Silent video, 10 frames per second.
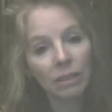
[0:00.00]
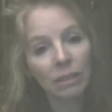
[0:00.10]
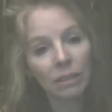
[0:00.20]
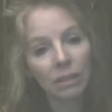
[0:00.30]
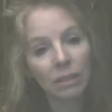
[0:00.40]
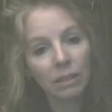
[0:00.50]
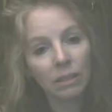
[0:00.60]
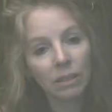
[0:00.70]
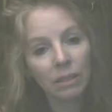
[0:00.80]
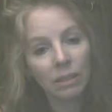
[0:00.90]

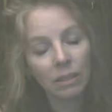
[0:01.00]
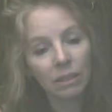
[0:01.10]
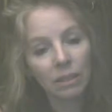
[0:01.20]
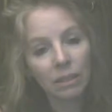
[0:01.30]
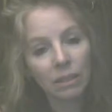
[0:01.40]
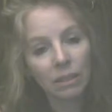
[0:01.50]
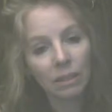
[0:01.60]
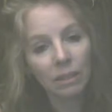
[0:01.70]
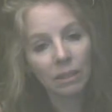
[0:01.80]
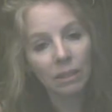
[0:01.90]

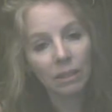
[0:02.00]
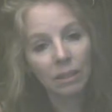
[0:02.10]
[no speech]